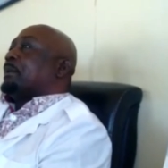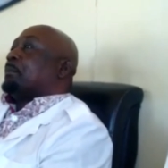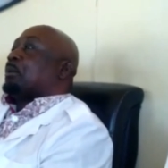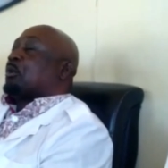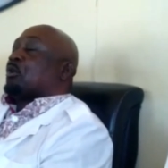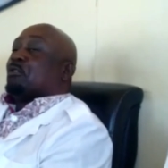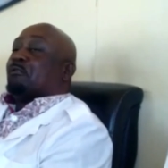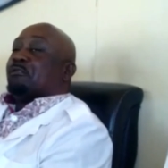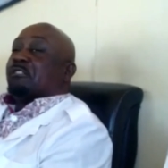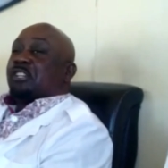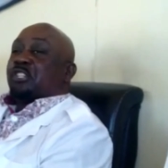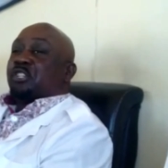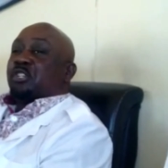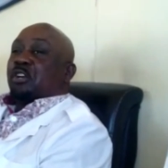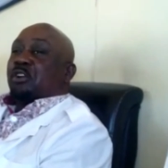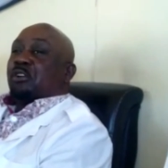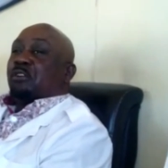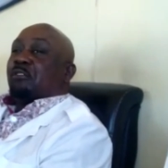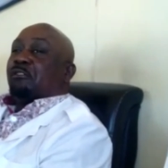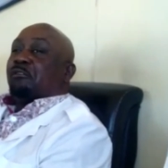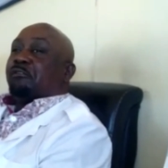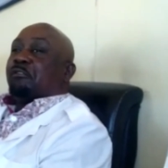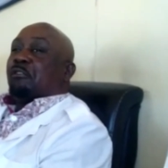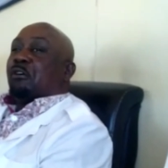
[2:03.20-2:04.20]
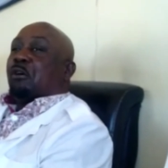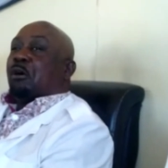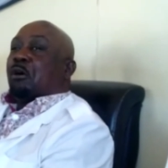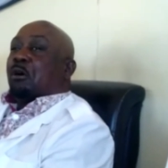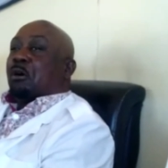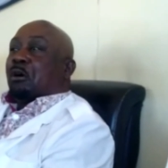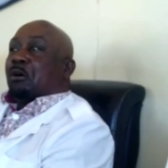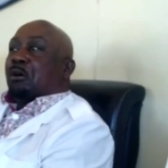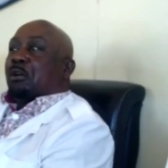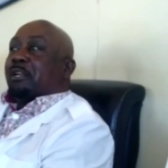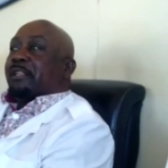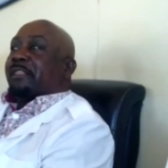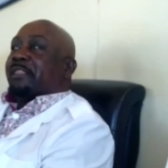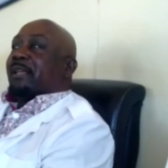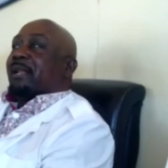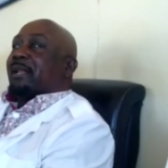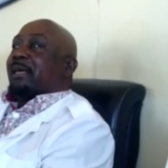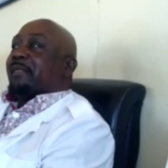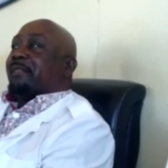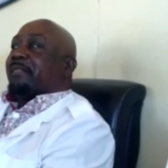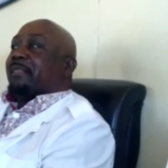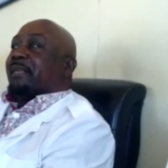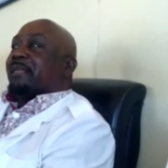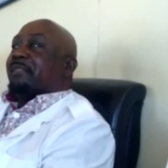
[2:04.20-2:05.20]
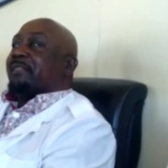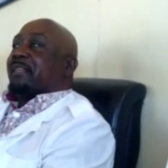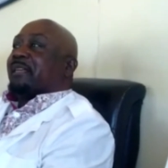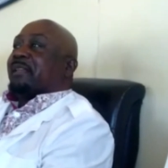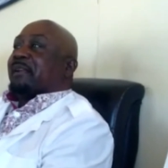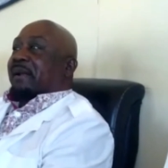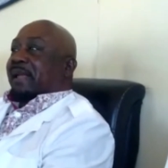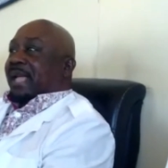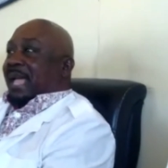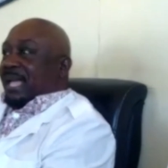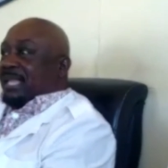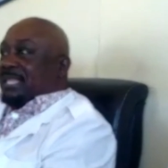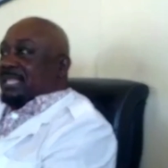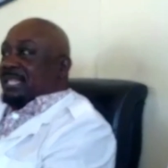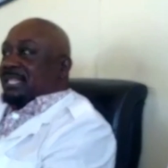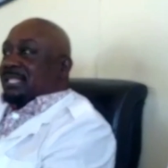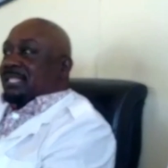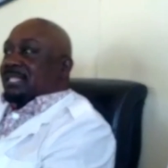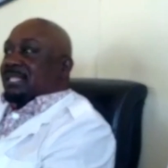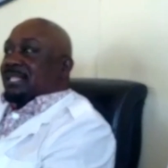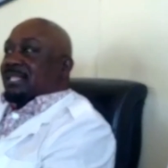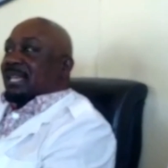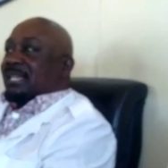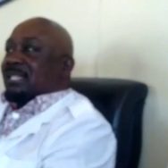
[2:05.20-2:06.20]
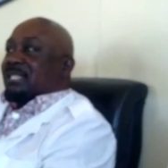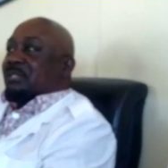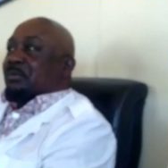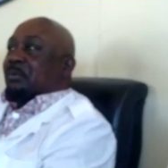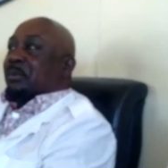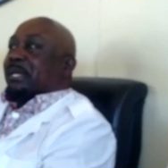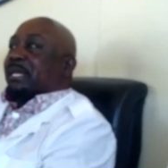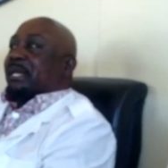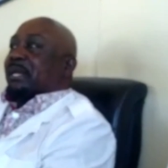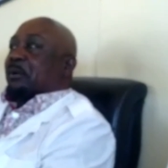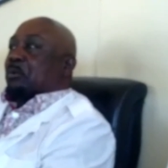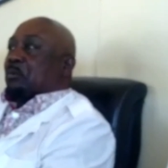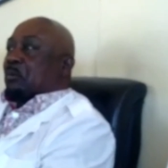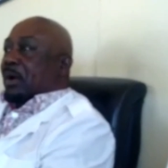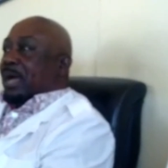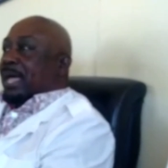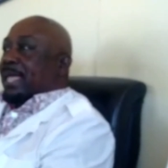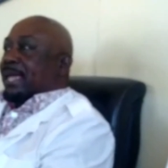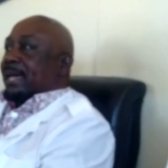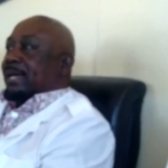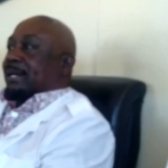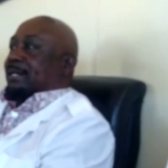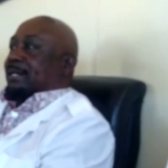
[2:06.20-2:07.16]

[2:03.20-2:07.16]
provision of all the reagents that we required